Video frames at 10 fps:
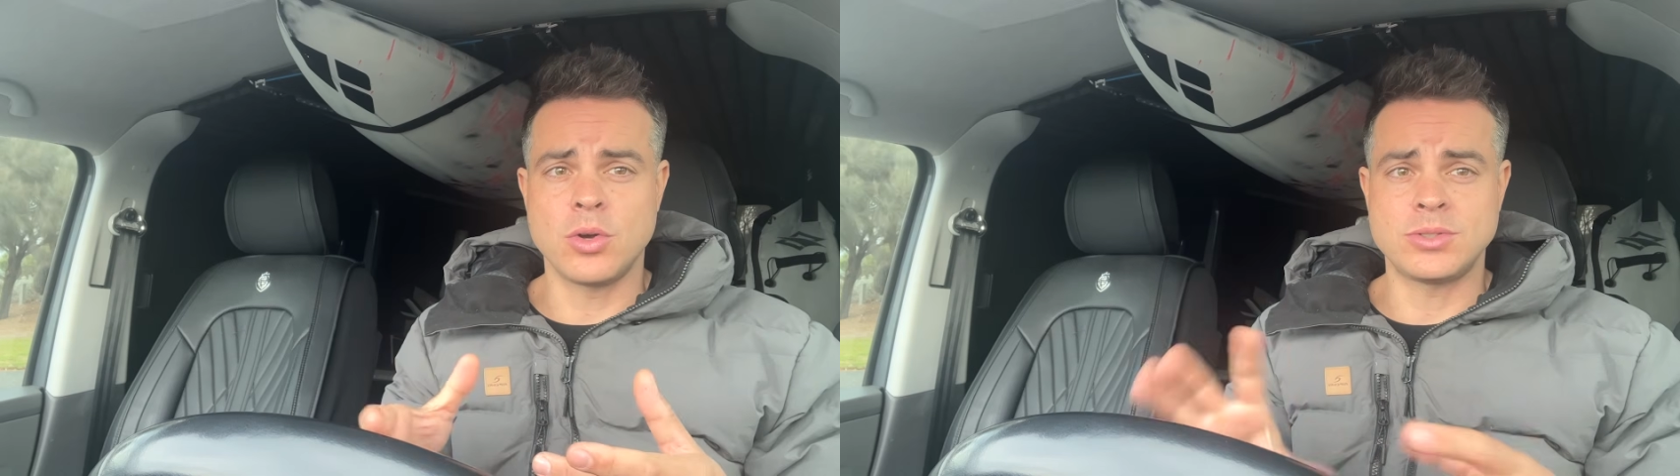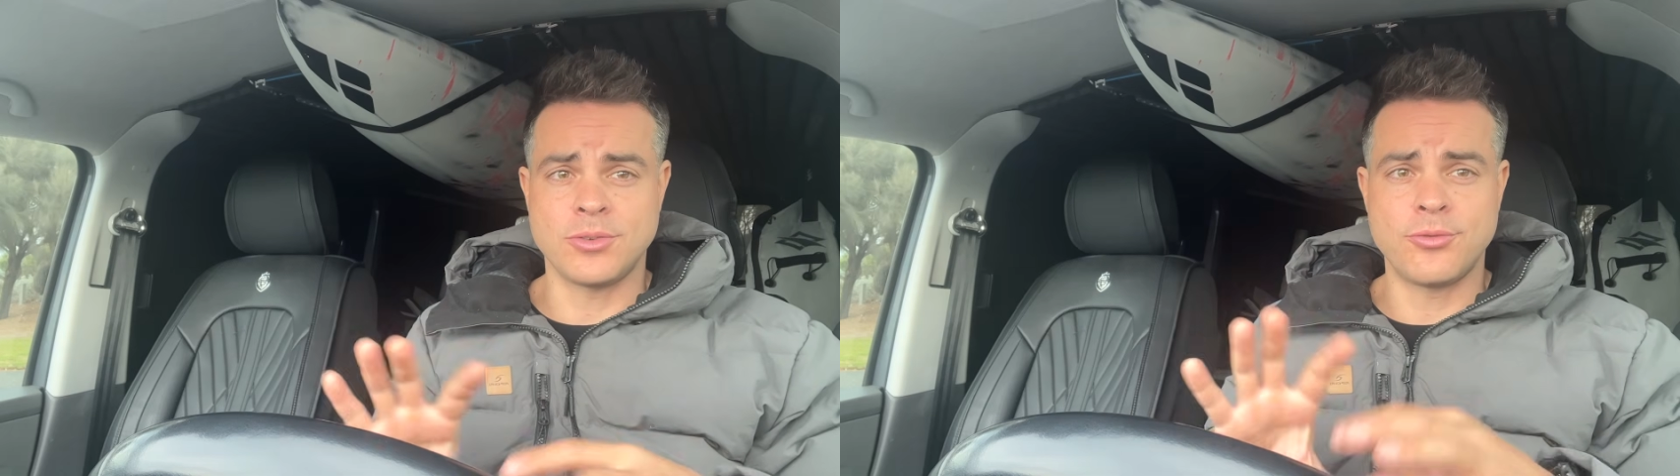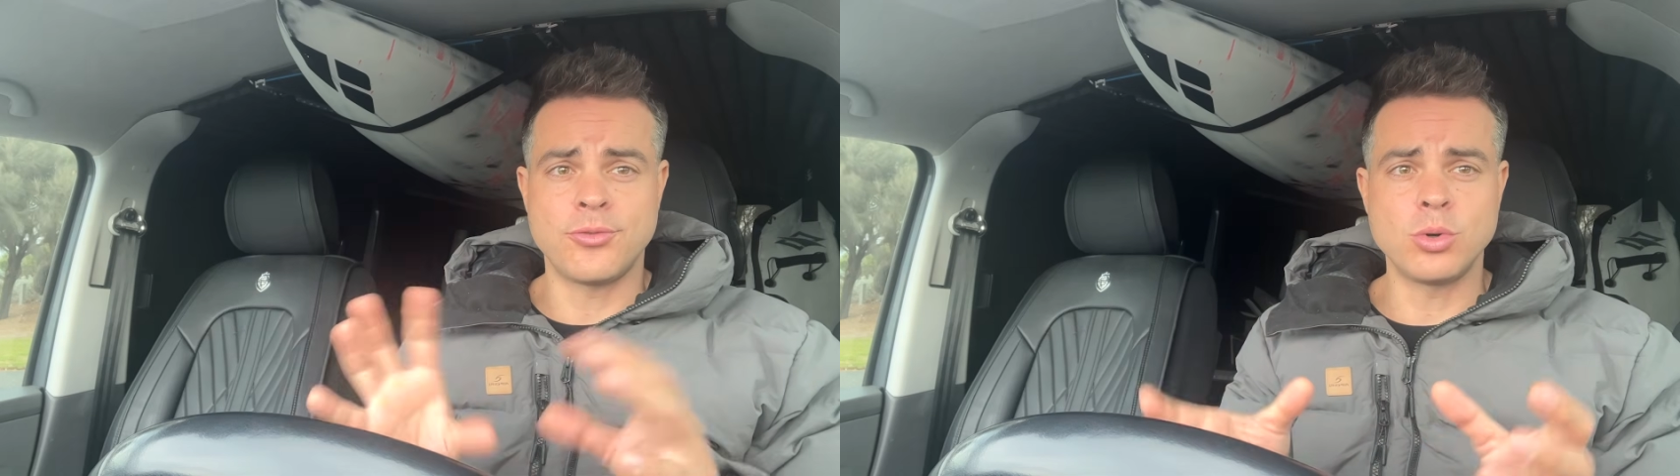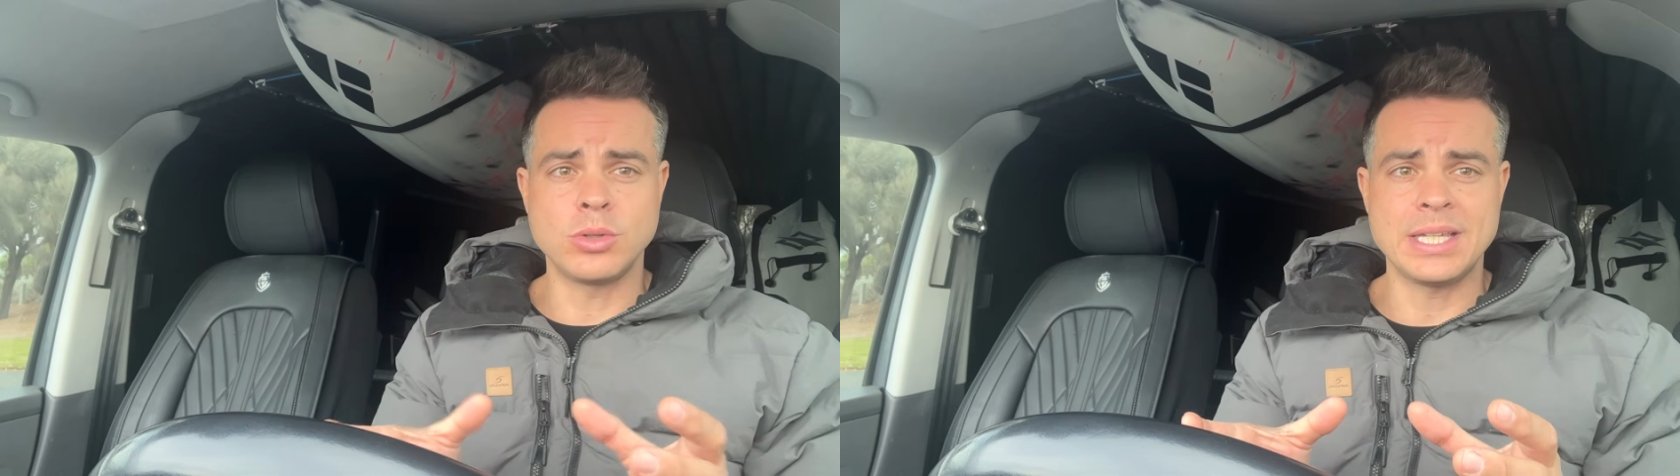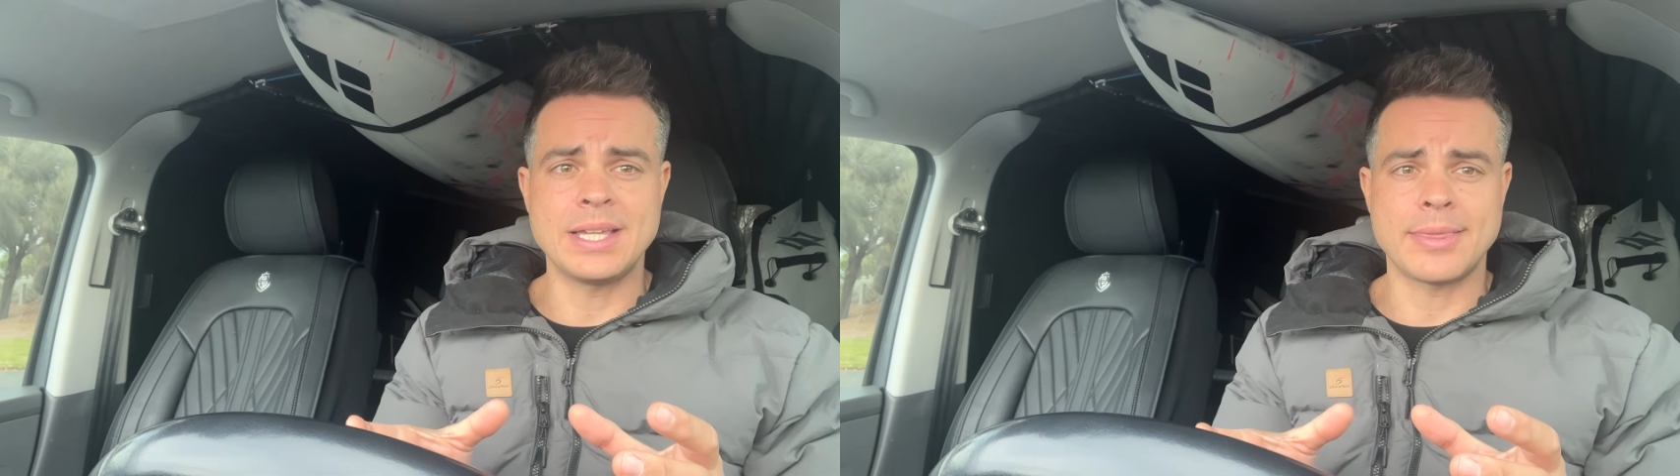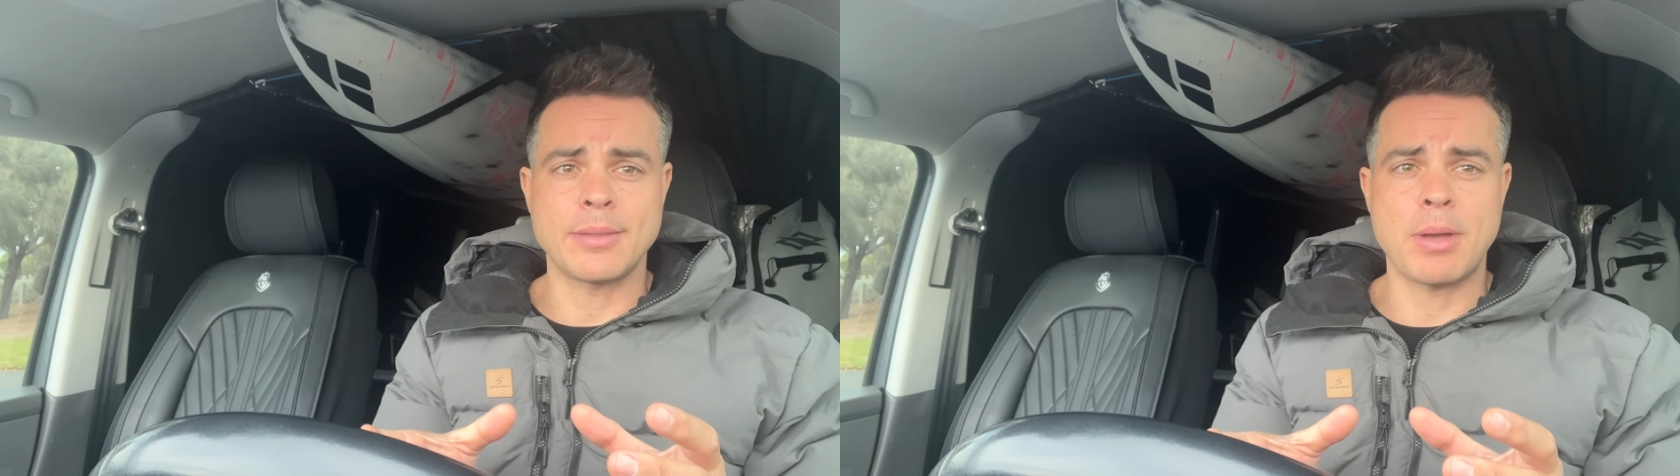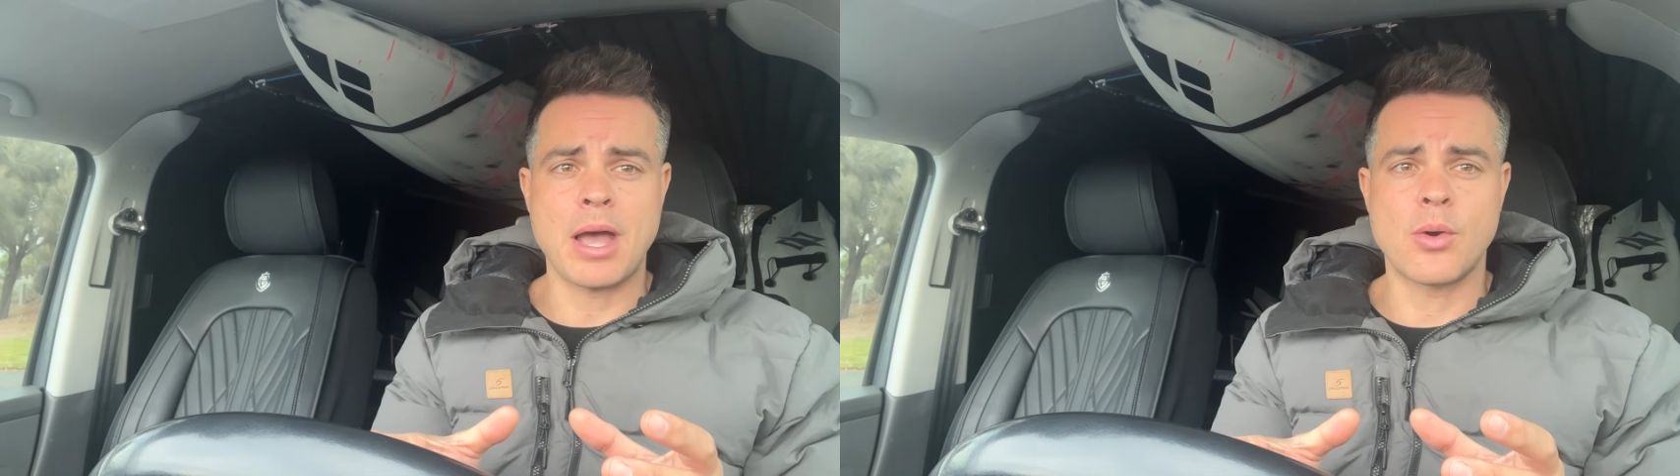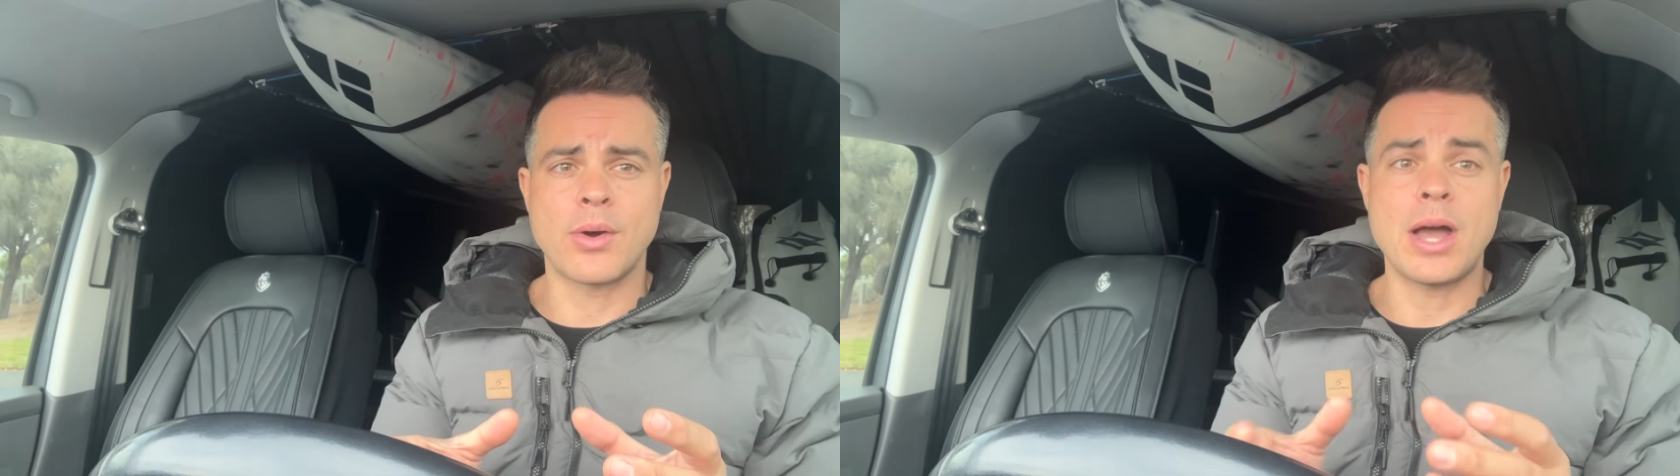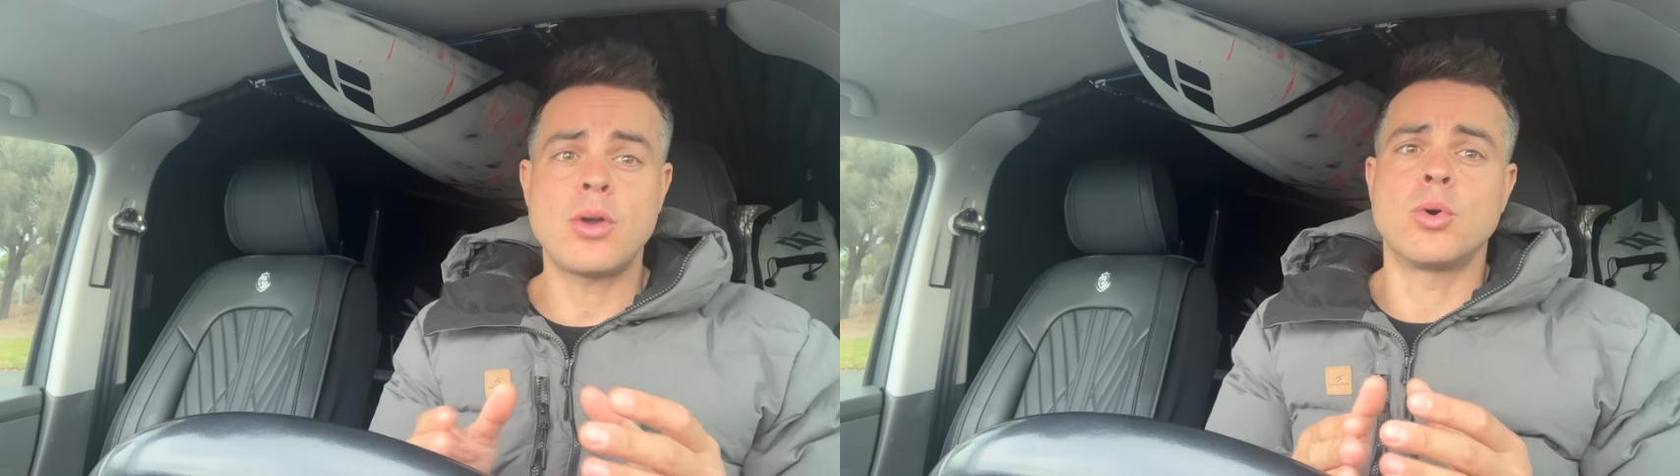to fully get the power out,